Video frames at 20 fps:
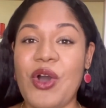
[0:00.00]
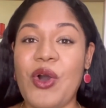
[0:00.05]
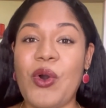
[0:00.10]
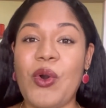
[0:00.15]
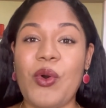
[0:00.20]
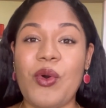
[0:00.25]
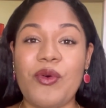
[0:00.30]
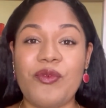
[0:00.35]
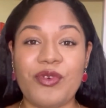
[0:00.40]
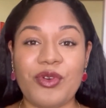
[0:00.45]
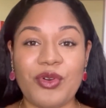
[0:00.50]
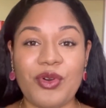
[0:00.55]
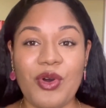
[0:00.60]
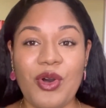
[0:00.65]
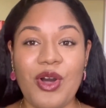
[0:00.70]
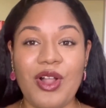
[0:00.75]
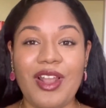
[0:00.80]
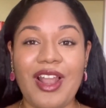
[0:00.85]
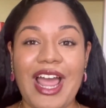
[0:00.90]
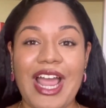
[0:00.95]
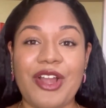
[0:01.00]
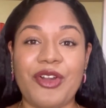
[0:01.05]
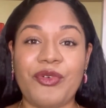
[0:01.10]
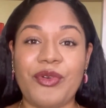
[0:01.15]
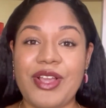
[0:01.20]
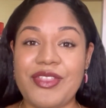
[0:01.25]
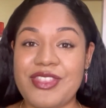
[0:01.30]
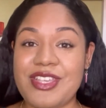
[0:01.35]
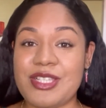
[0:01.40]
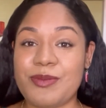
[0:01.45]
Overall, I
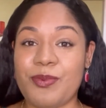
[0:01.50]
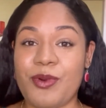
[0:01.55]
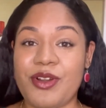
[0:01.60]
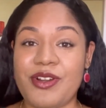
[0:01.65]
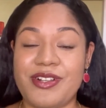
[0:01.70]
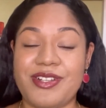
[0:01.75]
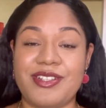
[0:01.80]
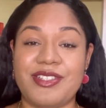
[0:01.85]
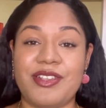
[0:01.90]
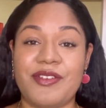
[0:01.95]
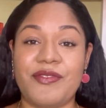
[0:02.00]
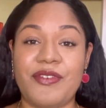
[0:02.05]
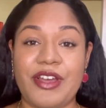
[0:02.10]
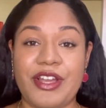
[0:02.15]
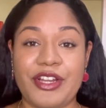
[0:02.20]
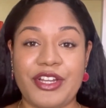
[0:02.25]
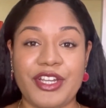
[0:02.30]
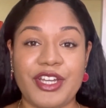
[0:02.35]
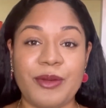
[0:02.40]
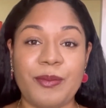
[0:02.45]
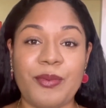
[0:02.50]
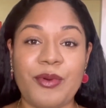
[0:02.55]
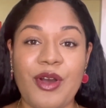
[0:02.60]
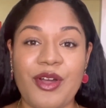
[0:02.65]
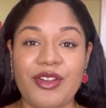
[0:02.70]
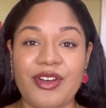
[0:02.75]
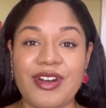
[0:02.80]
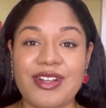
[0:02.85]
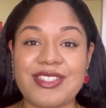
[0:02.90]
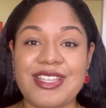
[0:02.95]
rate this product as a very good
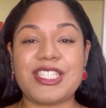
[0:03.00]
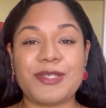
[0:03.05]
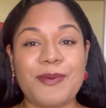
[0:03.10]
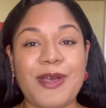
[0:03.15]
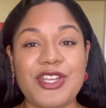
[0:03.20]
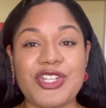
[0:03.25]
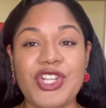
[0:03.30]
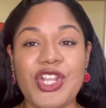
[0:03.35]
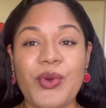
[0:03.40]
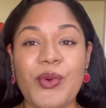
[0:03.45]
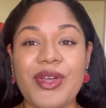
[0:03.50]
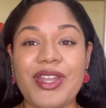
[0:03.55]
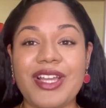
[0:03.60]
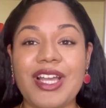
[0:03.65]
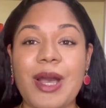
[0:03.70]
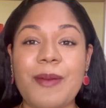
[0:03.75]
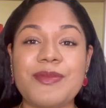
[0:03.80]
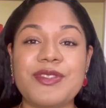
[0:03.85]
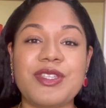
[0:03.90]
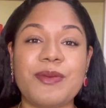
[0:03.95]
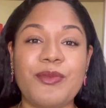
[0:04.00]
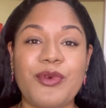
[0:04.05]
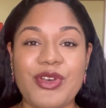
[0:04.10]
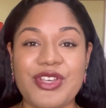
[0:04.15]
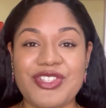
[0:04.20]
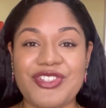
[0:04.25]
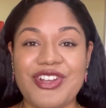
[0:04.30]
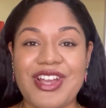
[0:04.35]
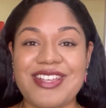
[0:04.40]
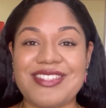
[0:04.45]
product, especially when it comes to
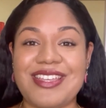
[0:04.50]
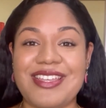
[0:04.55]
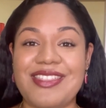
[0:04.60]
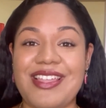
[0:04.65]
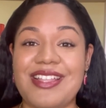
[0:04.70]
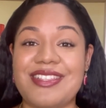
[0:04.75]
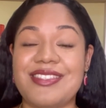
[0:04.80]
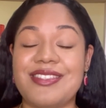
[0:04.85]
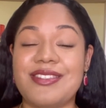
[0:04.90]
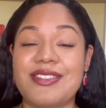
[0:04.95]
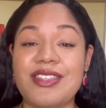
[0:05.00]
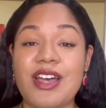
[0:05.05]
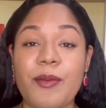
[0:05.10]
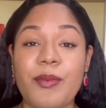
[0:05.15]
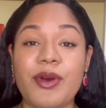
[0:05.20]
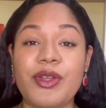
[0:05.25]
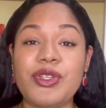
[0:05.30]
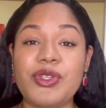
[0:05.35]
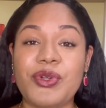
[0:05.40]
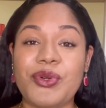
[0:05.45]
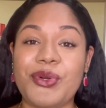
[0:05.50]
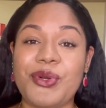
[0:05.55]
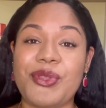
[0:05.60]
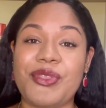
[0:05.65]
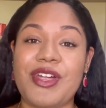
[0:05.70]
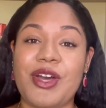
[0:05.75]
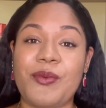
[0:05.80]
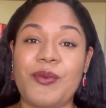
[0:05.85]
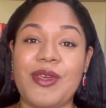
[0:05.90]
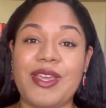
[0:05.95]
moisturizing that stubborn new
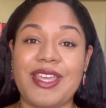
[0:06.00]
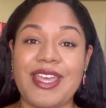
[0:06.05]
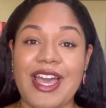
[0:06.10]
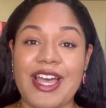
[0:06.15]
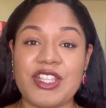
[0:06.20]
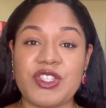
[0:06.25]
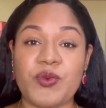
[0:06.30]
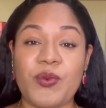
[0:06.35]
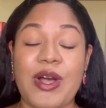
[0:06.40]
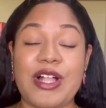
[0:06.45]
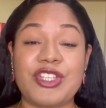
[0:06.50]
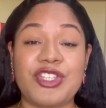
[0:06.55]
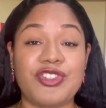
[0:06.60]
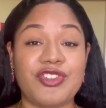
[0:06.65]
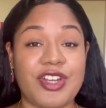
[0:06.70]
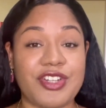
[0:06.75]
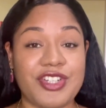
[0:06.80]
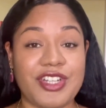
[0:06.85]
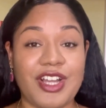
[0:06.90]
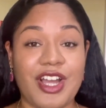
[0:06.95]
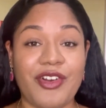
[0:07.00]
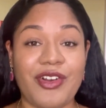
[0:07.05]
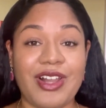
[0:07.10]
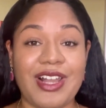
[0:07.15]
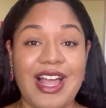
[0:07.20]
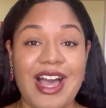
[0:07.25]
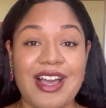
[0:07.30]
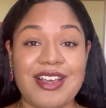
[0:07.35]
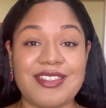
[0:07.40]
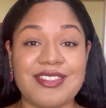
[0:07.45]
growth that we get while stretching our
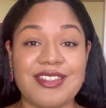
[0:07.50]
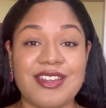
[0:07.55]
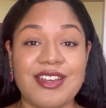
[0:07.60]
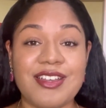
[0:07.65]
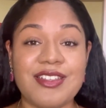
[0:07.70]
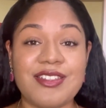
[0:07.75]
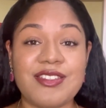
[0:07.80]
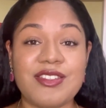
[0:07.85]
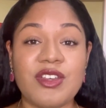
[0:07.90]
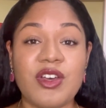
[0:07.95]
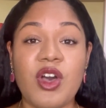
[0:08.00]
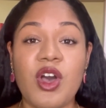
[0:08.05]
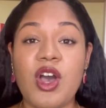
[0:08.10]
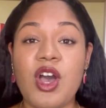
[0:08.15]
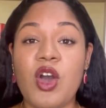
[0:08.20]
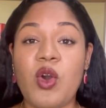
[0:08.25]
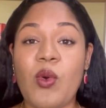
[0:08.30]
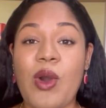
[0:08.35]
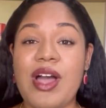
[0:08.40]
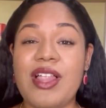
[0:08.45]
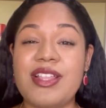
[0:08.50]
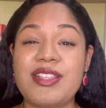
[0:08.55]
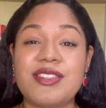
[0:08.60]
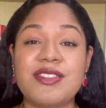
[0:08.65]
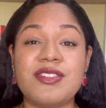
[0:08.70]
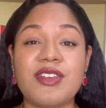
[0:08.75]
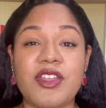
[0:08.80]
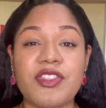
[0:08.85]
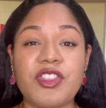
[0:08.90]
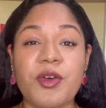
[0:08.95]
relaxers. While
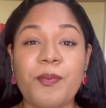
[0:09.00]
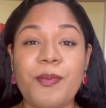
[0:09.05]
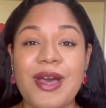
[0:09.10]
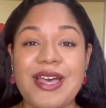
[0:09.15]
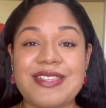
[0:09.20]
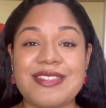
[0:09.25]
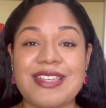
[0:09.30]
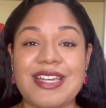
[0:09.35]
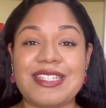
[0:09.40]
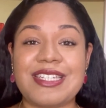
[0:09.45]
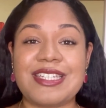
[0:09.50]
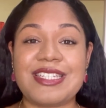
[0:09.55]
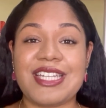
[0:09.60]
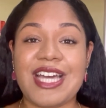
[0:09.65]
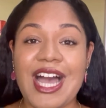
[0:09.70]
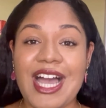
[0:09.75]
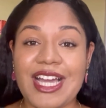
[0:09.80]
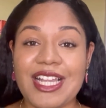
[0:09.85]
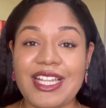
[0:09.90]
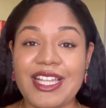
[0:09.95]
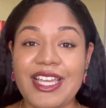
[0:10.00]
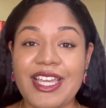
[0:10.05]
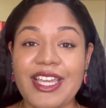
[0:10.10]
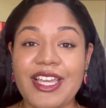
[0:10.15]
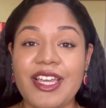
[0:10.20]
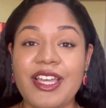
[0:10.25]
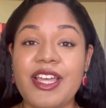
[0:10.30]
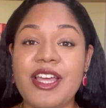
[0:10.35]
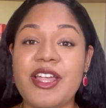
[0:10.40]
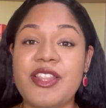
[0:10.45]
it's not the best at
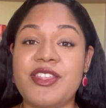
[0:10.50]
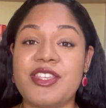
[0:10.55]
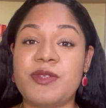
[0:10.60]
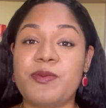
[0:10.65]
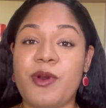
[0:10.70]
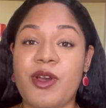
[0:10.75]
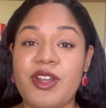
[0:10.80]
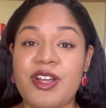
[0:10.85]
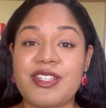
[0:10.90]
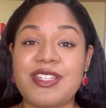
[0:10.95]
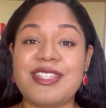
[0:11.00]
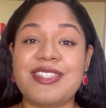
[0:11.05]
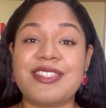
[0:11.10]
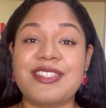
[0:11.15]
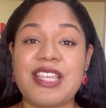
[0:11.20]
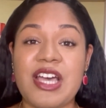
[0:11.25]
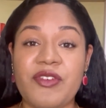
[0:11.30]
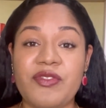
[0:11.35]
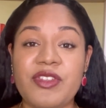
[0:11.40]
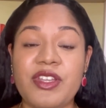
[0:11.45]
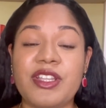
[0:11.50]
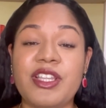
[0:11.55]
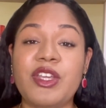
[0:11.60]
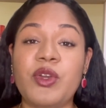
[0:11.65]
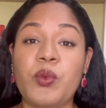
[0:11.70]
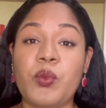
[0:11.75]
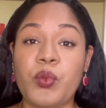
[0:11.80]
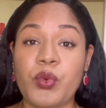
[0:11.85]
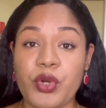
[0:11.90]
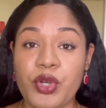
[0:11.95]
detangling, this product is
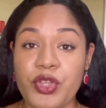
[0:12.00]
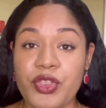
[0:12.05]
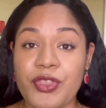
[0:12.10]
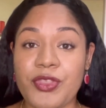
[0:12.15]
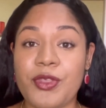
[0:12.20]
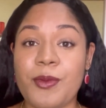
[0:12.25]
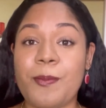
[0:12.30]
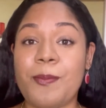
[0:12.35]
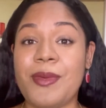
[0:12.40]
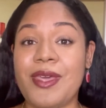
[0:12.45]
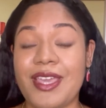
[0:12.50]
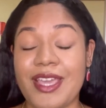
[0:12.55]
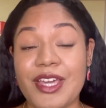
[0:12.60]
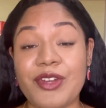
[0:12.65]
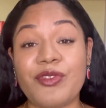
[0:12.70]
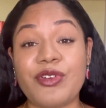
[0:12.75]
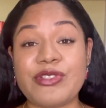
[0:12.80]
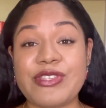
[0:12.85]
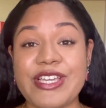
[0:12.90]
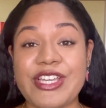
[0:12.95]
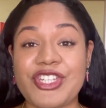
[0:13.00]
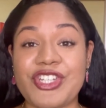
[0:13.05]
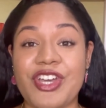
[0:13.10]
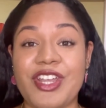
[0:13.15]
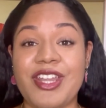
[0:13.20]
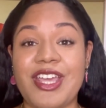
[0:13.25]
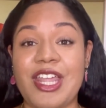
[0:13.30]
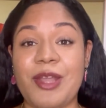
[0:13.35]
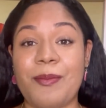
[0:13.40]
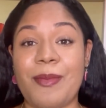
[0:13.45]
definitely worth being in
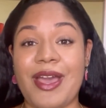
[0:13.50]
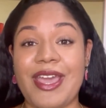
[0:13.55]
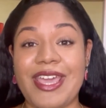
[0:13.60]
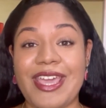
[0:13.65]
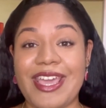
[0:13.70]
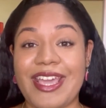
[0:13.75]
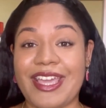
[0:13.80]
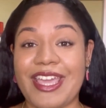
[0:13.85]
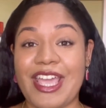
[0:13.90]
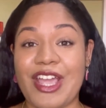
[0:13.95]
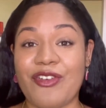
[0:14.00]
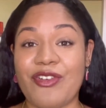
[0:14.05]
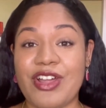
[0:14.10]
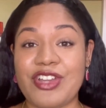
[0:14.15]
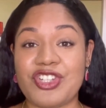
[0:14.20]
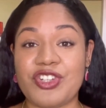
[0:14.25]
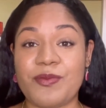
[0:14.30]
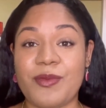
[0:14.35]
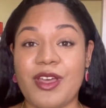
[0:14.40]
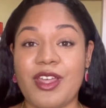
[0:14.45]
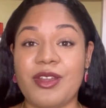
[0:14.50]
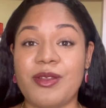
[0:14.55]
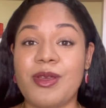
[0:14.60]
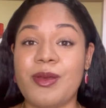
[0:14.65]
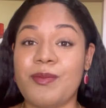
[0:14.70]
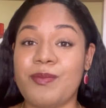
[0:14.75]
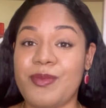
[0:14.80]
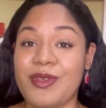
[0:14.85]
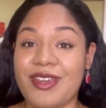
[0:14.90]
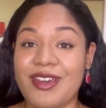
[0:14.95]
rotation in my hair care
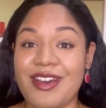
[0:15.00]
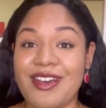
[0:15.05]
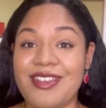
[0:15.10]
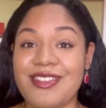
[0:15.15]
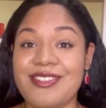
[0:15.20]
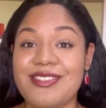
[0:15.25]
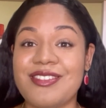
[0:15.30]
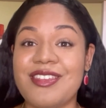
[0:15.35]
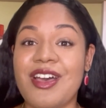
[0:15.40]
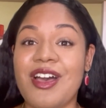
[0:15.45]
regimen because